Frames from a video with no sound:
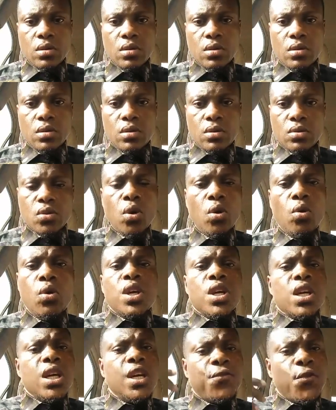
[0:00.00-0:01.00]
So
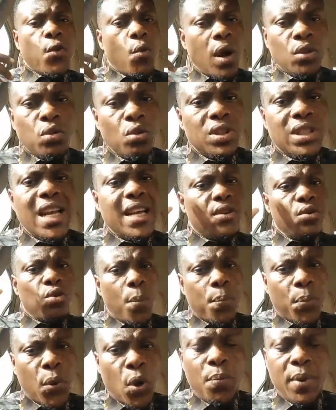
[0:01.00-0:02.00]
if you want to take, no
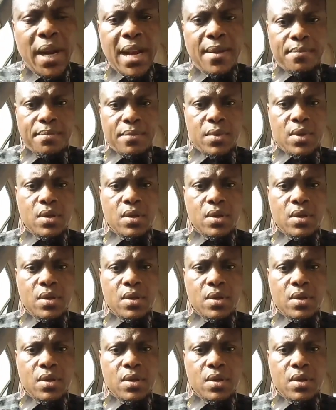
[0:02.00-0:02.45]
problem.